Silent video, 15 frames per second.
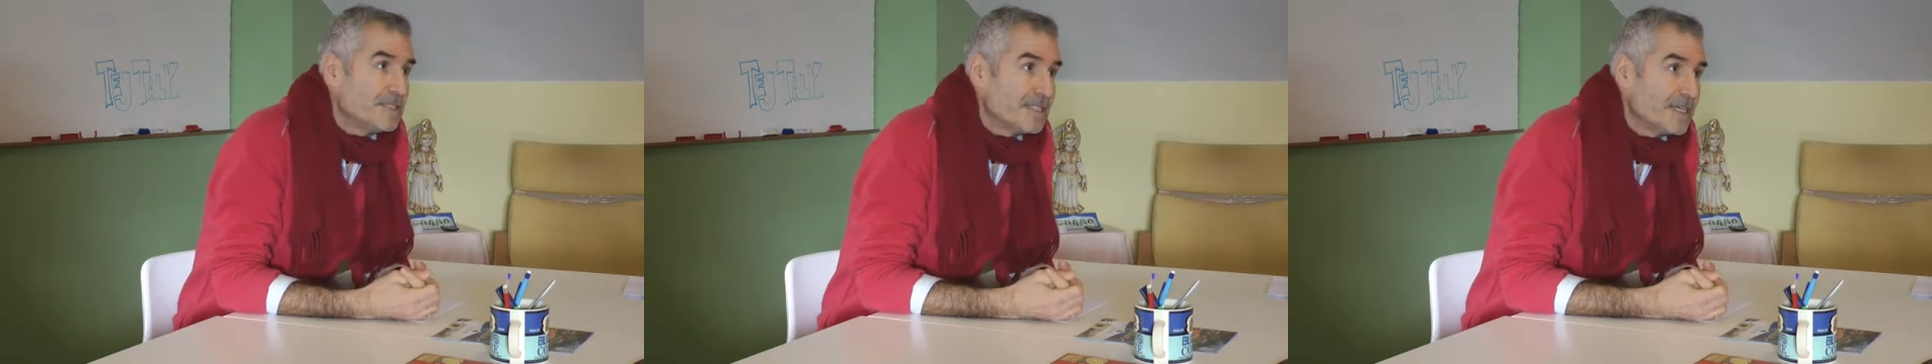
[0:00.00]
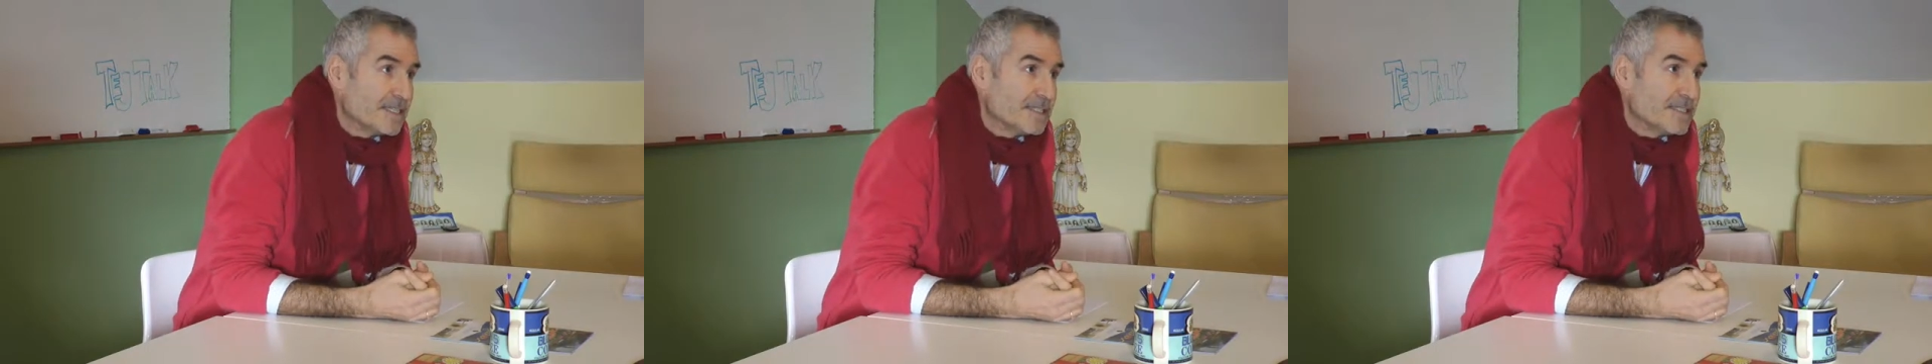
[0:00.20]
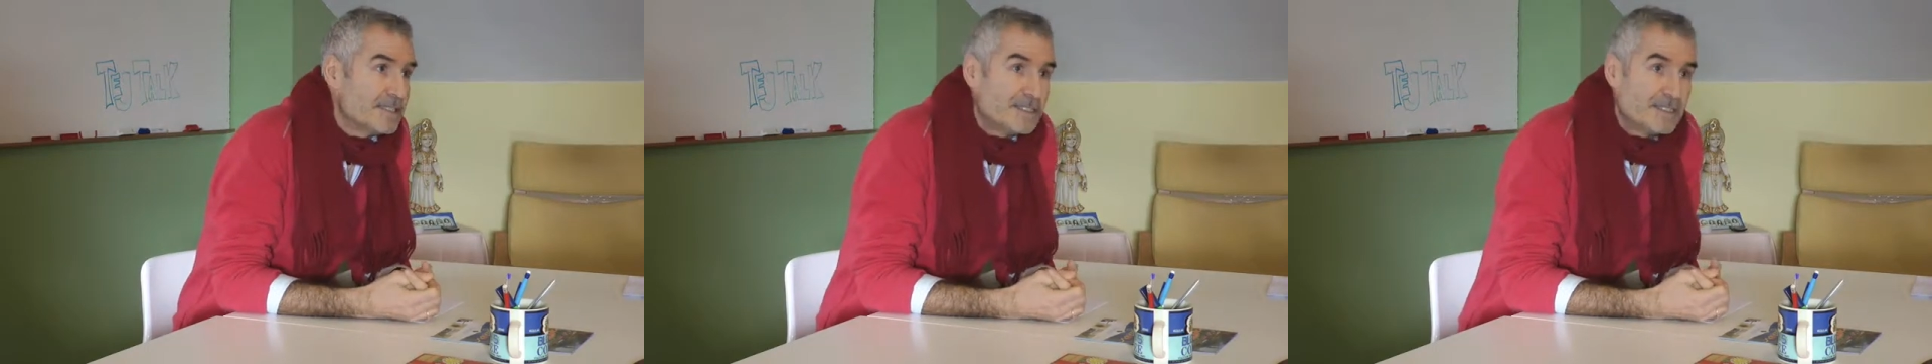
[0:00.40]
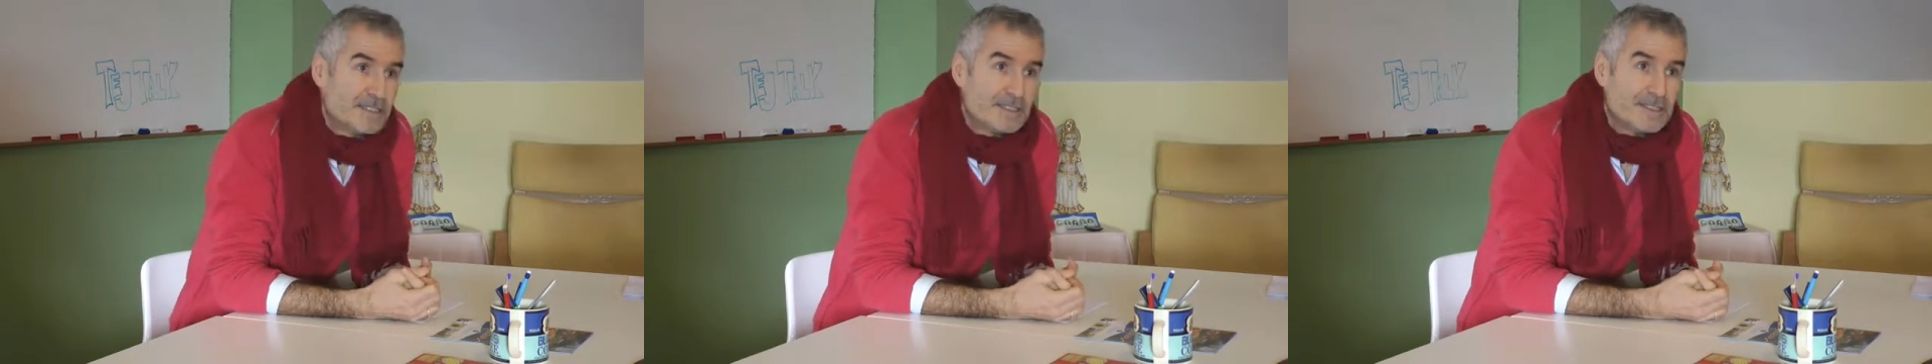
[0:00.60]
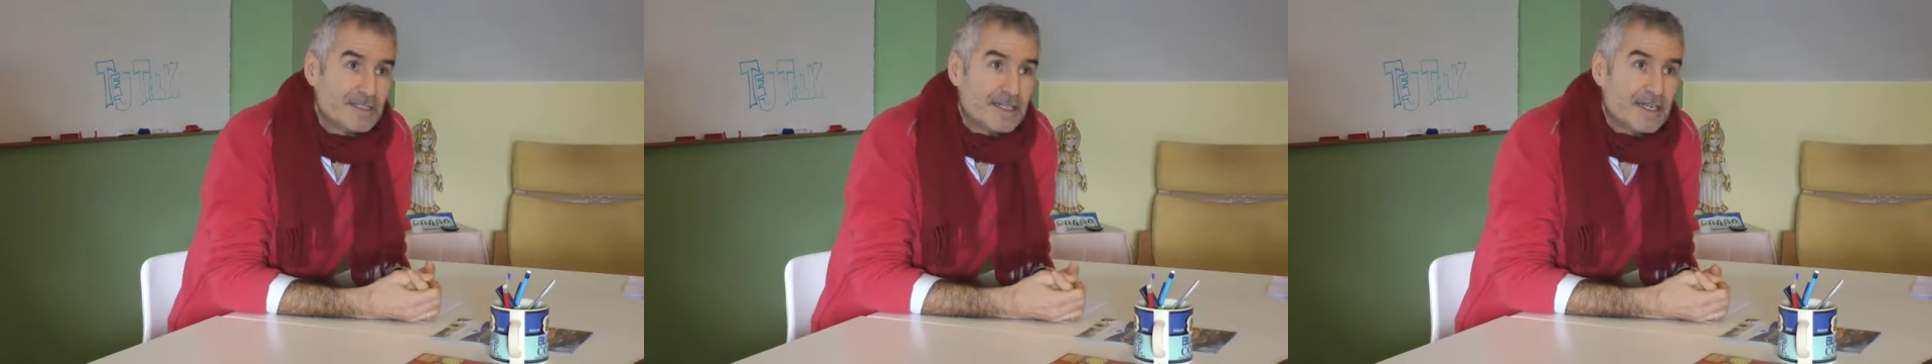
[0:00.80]
together
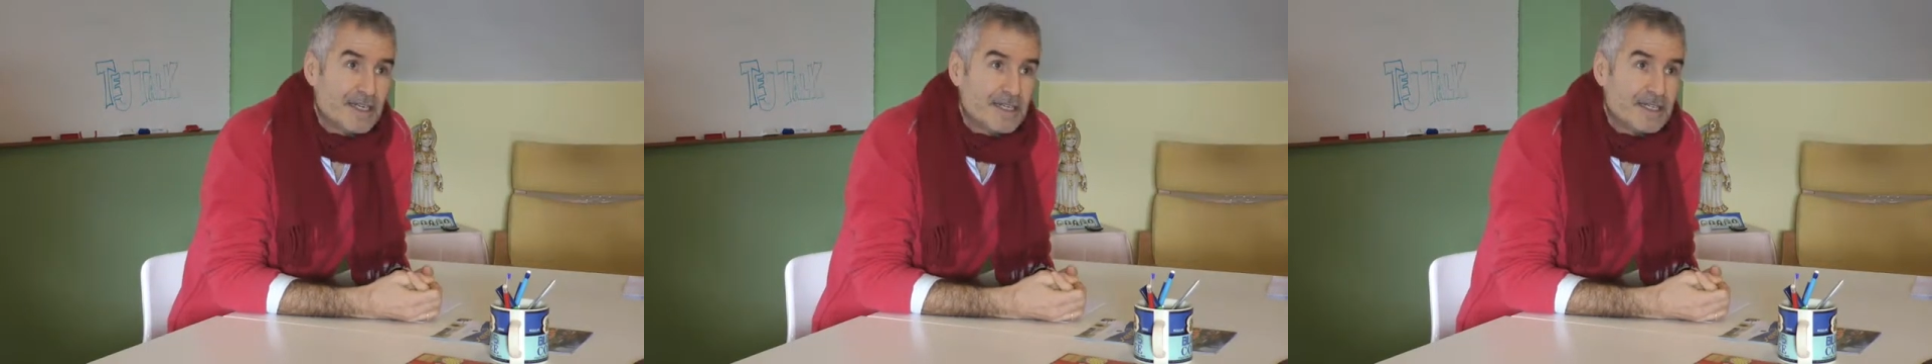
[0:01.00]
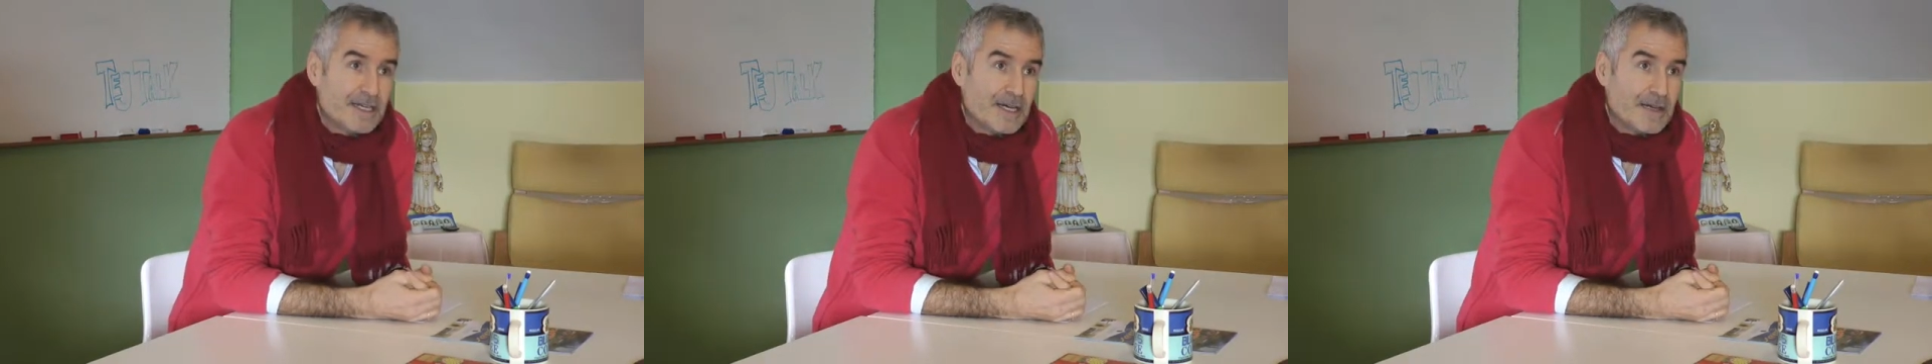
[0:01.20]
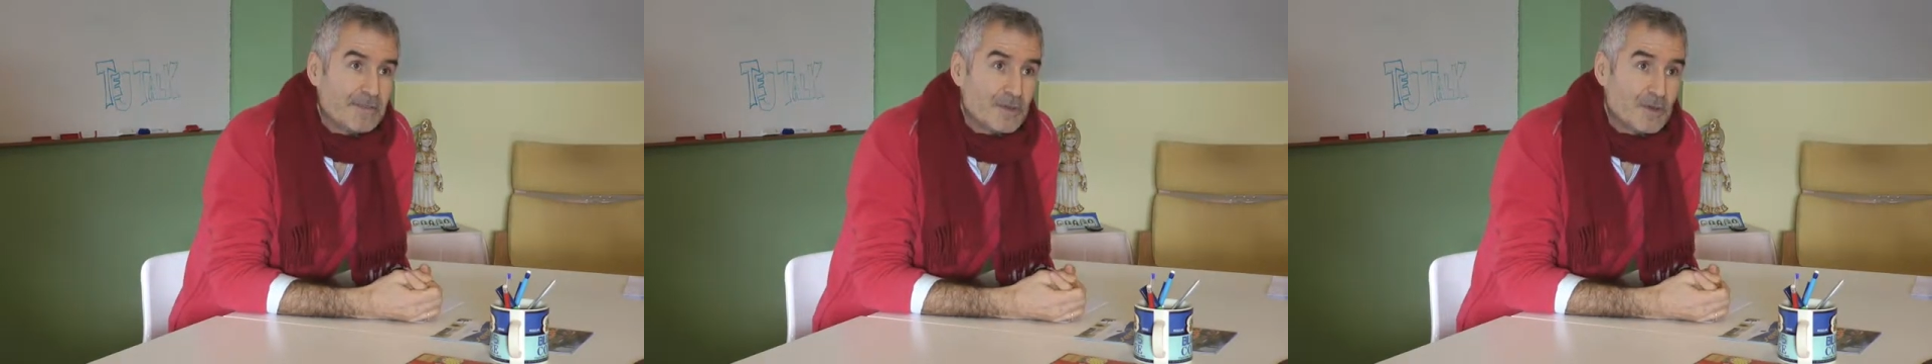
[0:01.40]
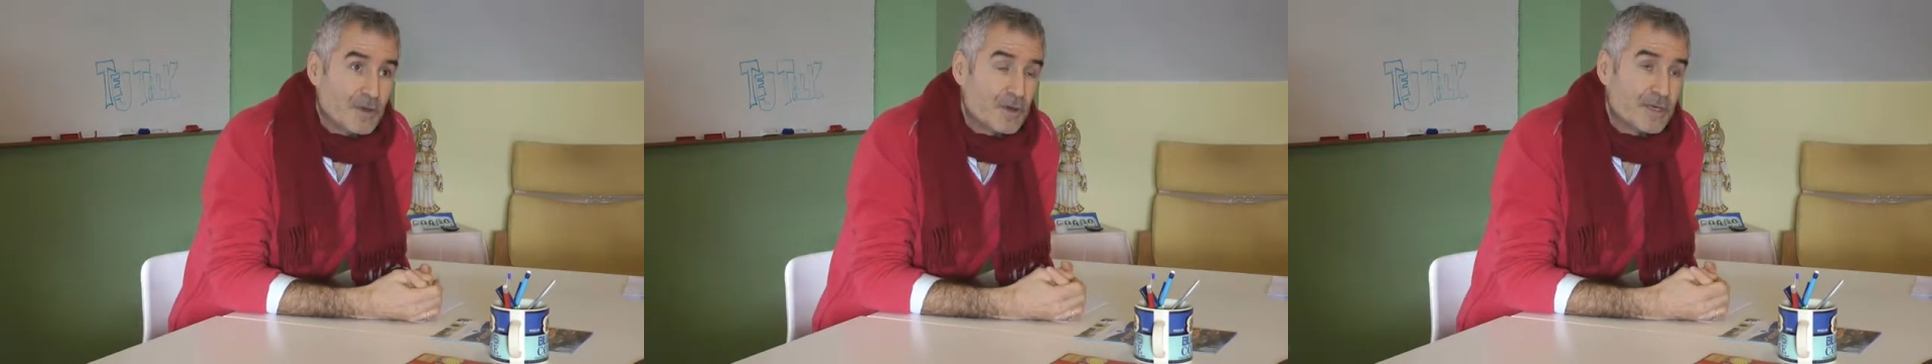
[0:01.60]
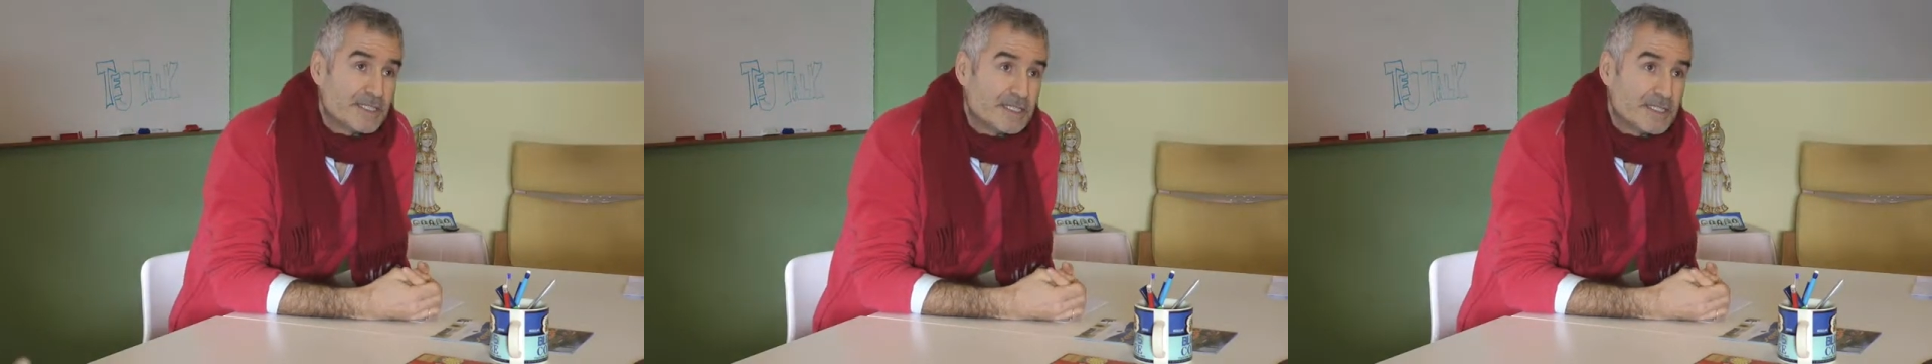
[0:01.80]
and
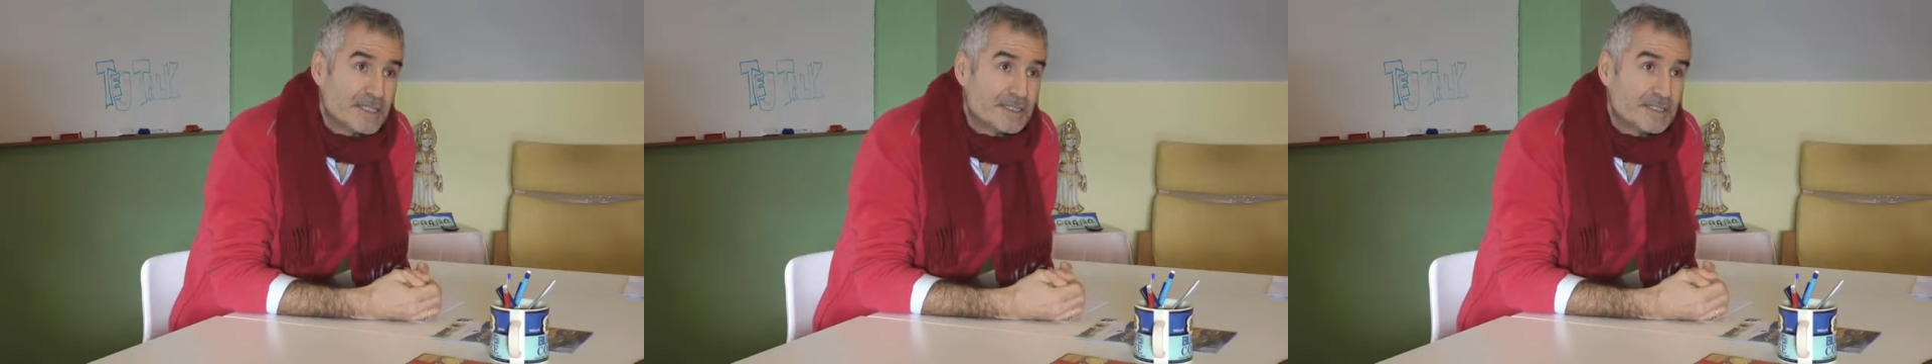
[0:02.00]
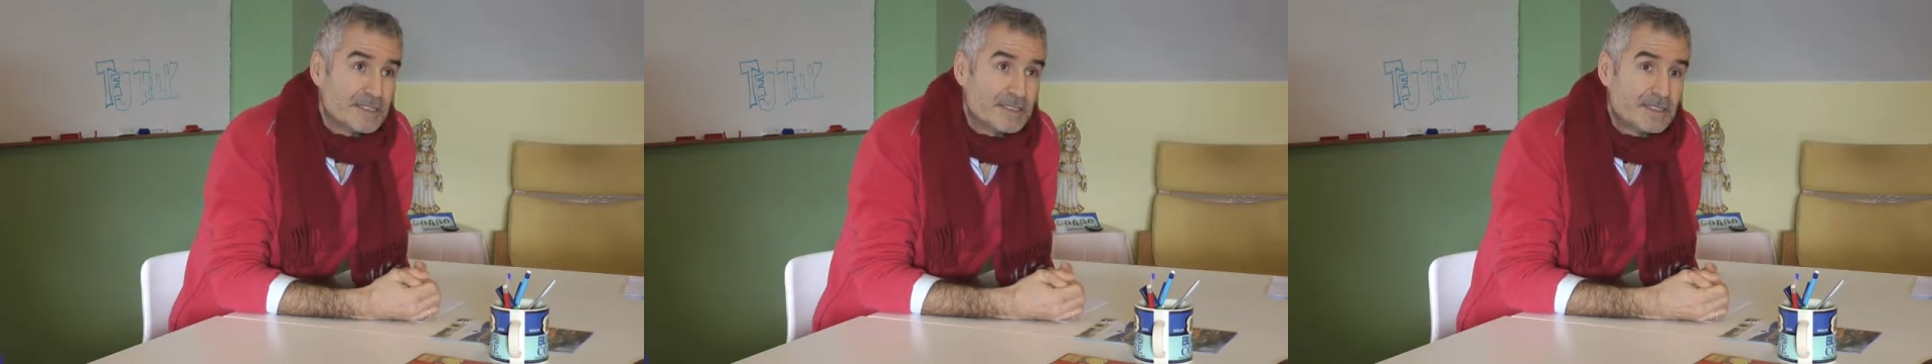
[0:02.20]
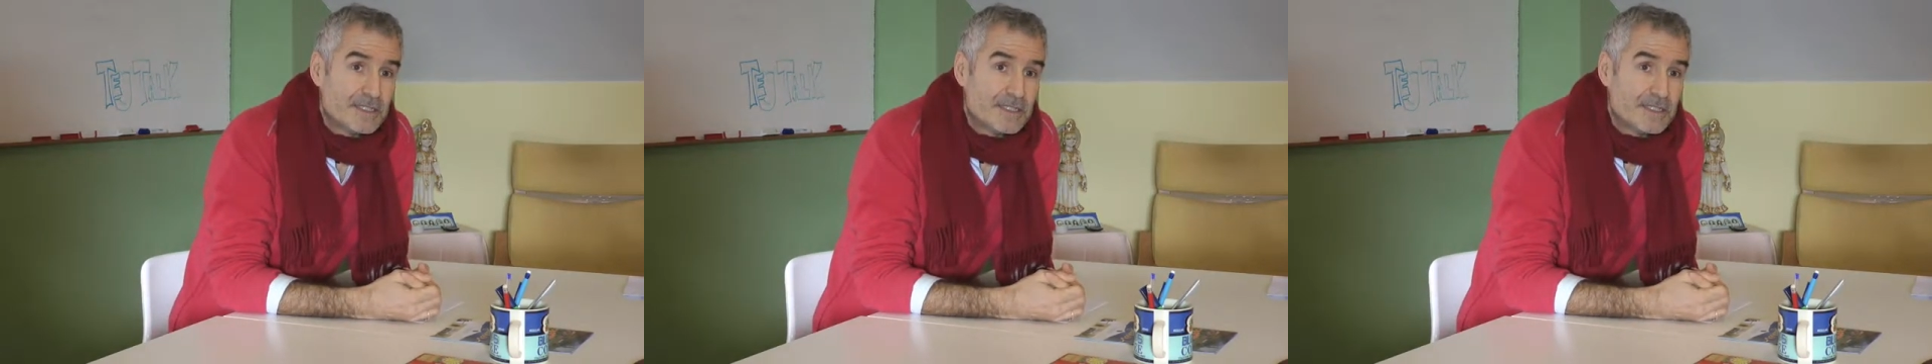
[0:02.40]
growing together.